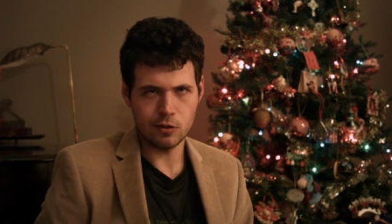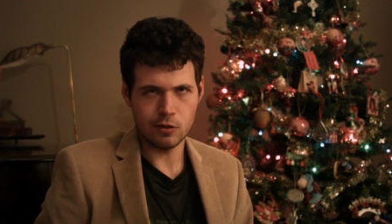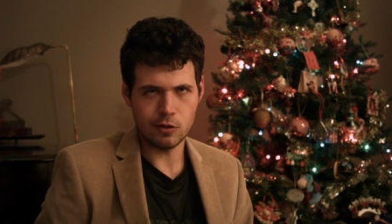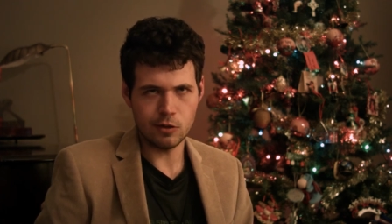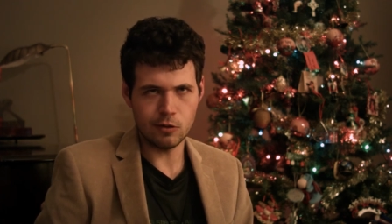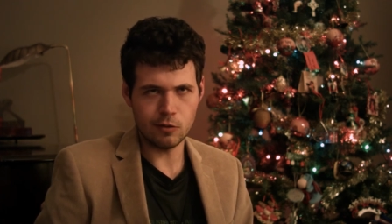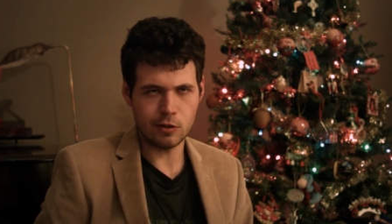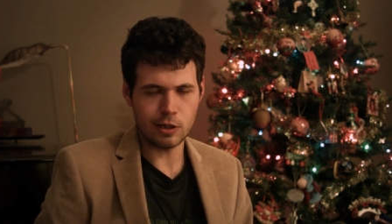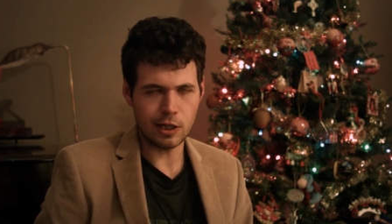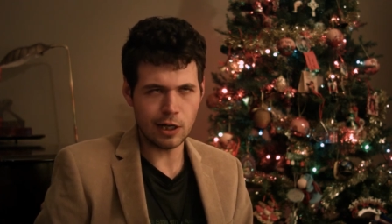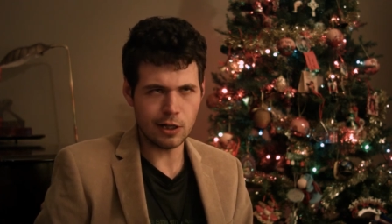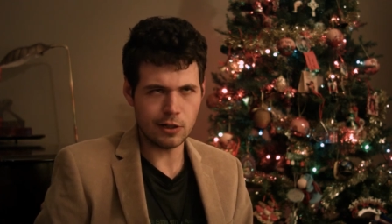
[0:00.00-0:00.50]

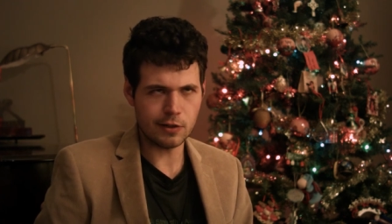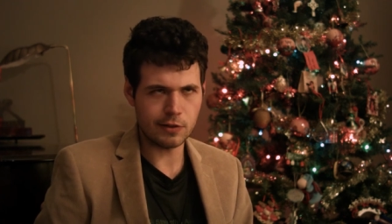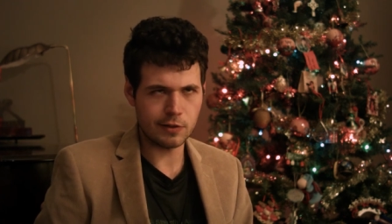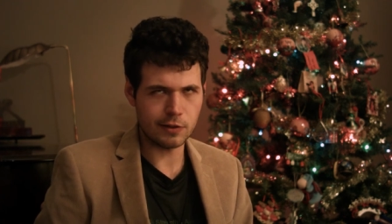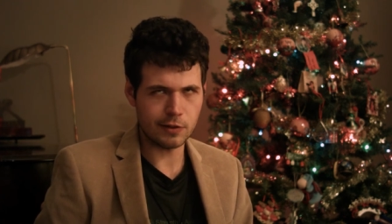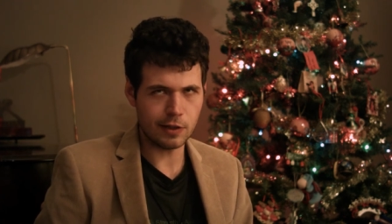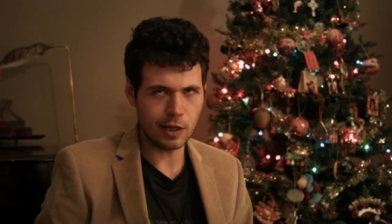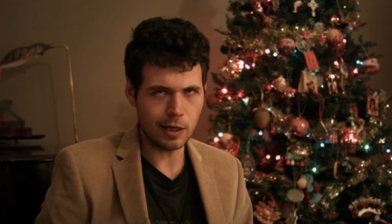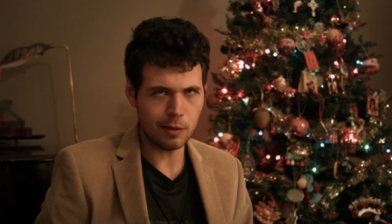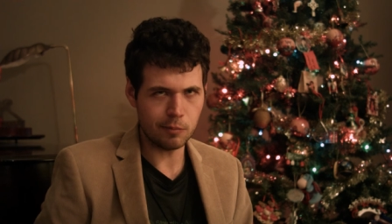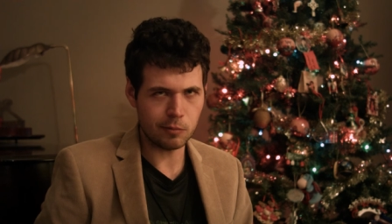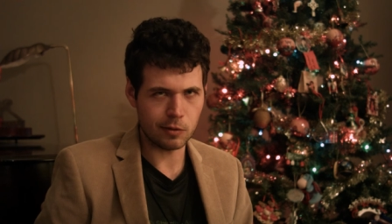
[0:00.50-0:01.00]
you can't
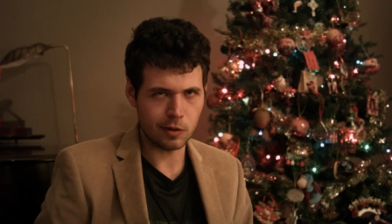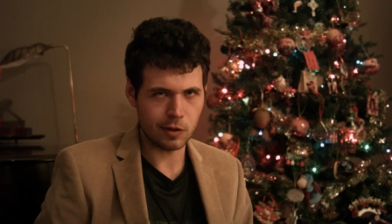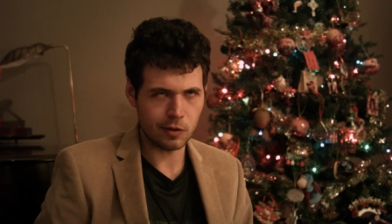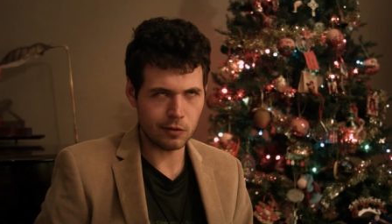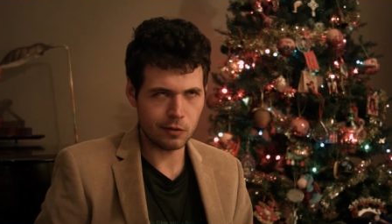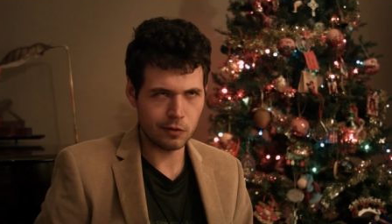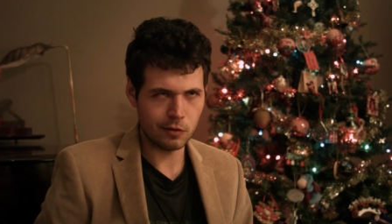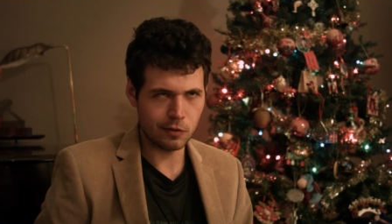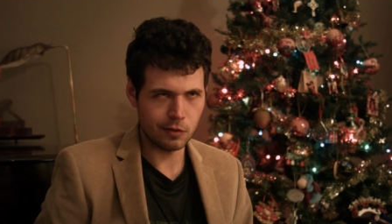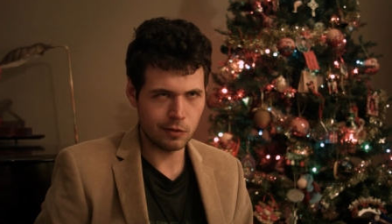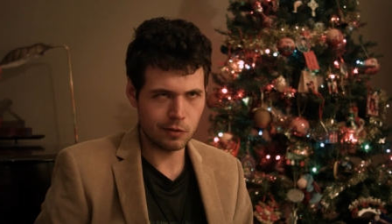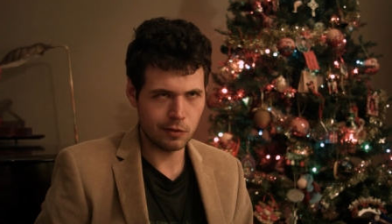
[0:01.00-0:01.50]
escape
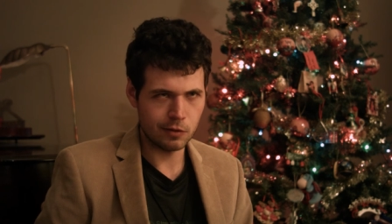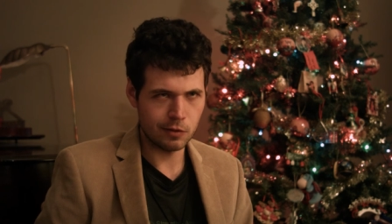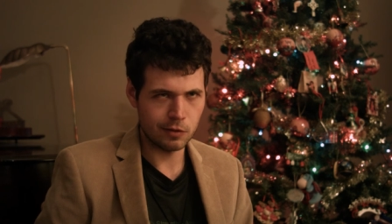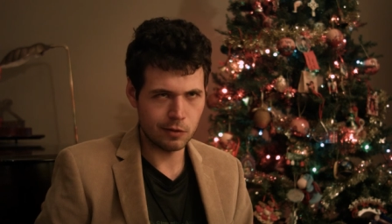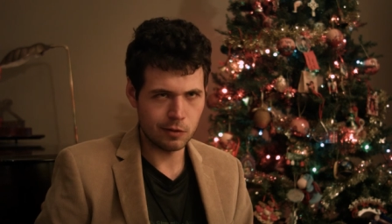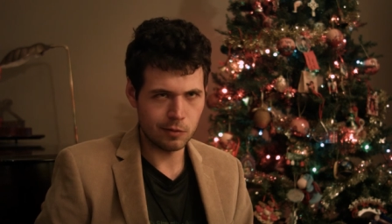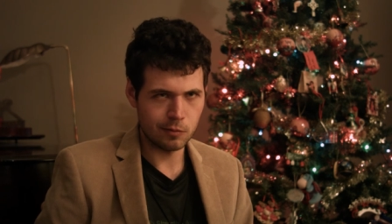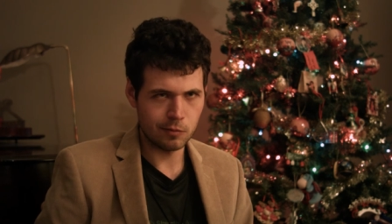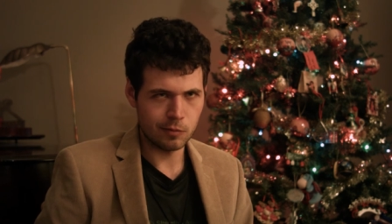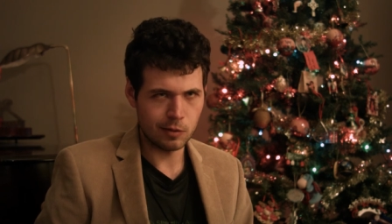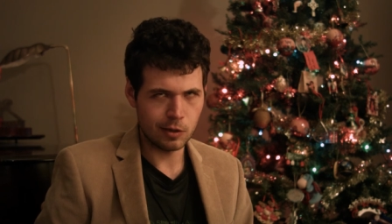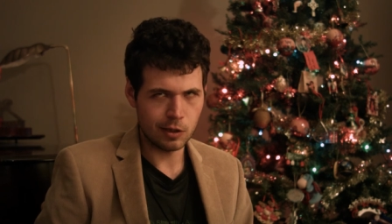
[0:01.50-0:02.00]
this.
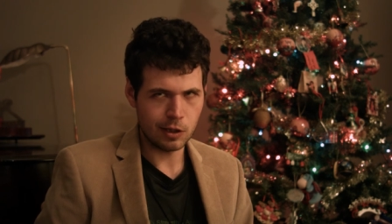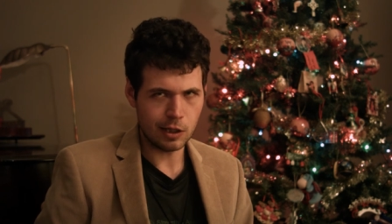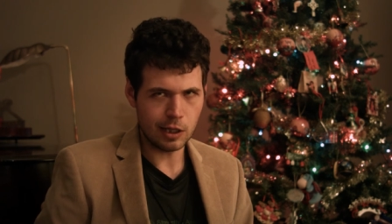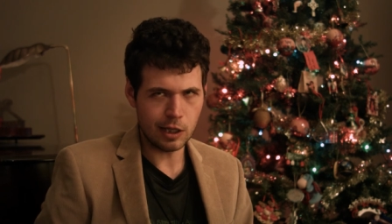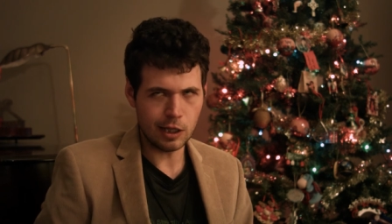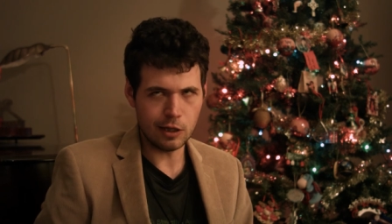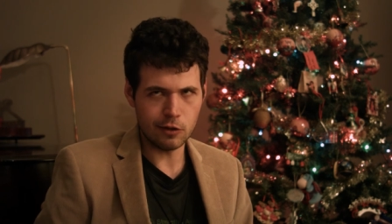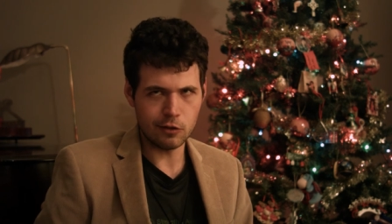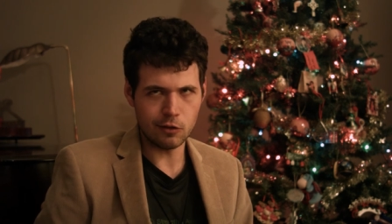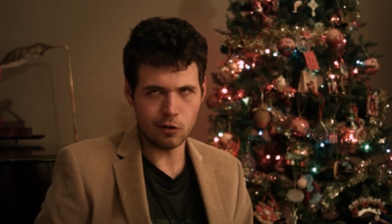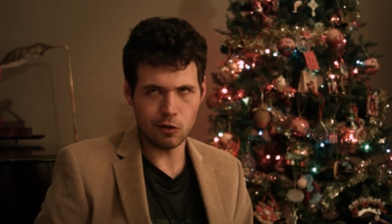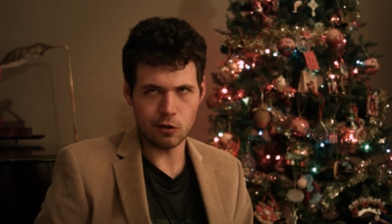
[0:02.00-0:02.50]

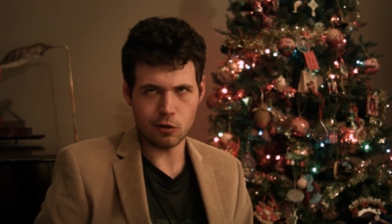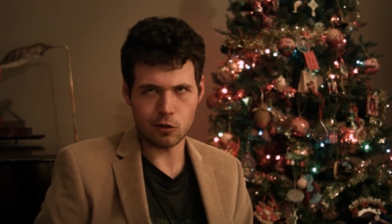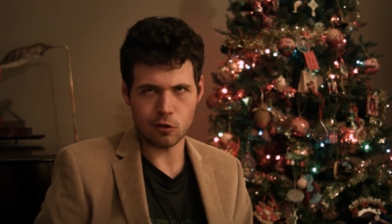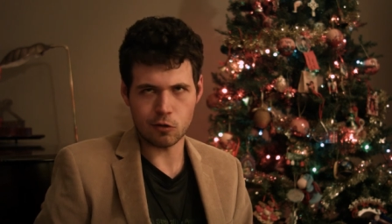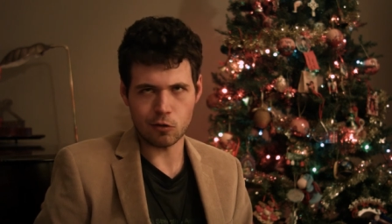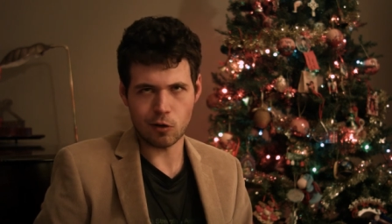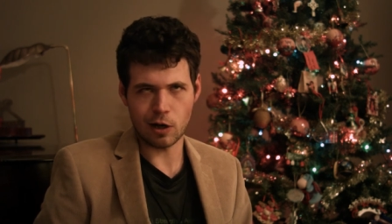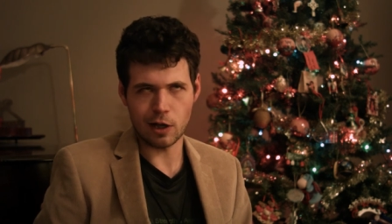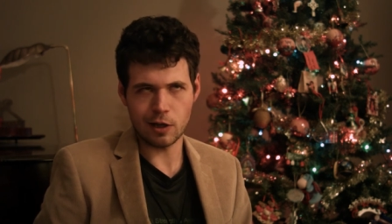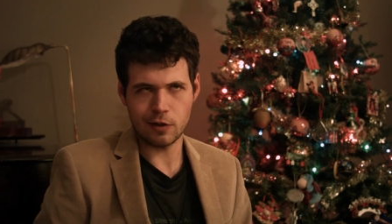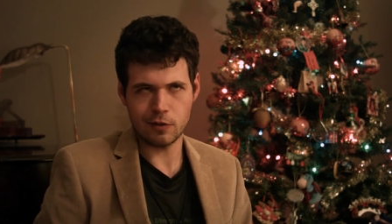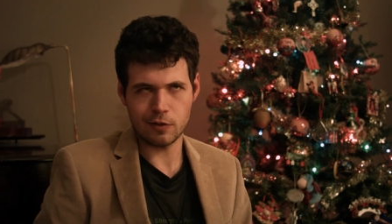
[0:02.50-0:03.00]
Either
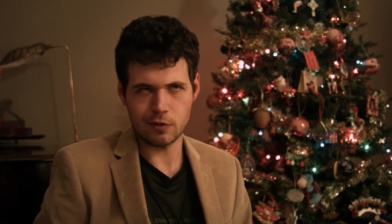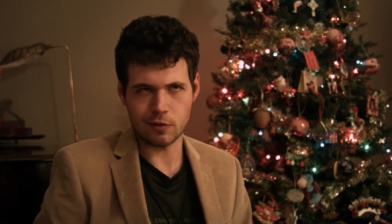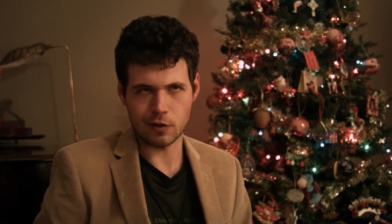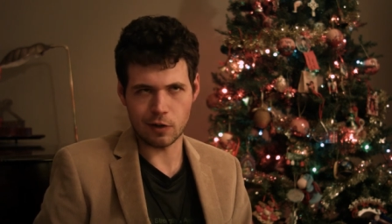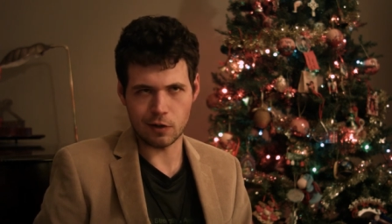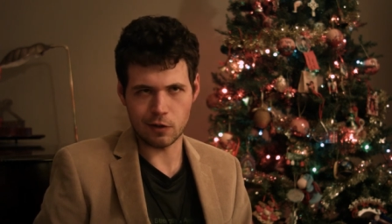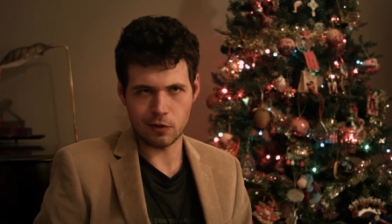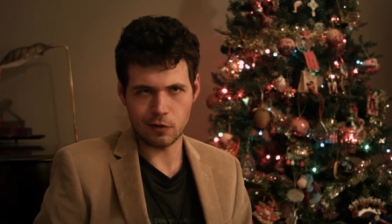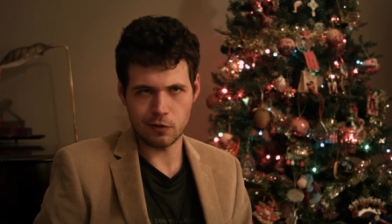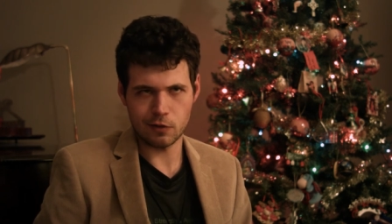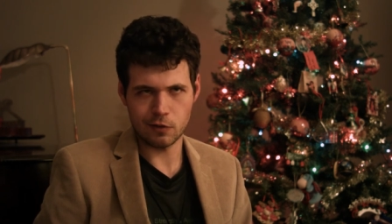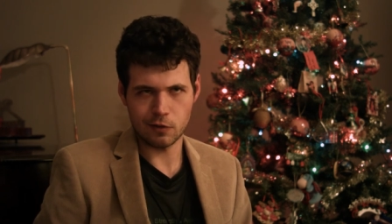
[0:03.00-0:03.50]
Christ
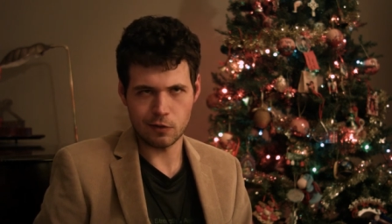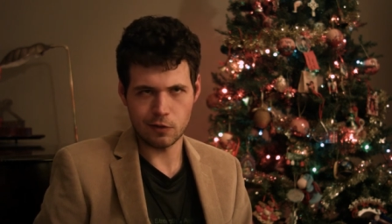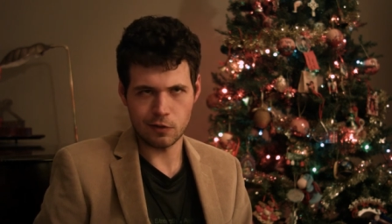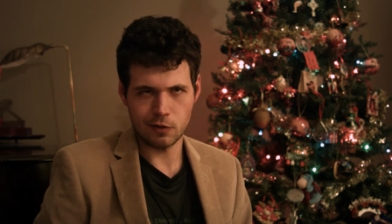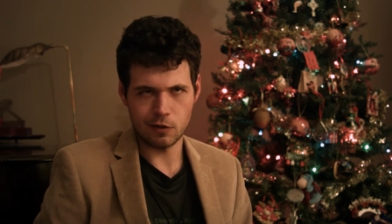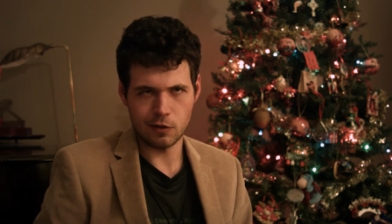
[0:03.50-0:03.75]
is